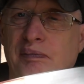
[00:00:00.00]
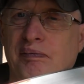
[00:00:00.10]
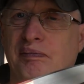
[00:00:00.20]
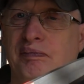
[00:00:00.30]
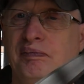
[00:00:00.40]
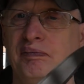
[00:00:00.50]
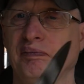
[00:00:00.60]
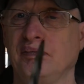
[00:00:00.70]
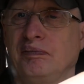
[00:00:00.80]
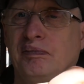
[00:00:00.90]

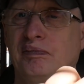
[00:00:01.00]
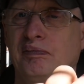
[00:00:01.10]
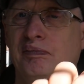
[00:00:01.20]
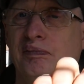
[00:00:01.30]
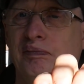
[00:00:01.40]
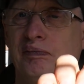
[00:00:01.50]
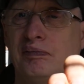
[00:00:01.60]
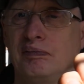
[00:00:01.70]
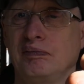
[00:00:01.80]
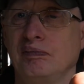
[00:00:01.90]
No one is speaking in this clip.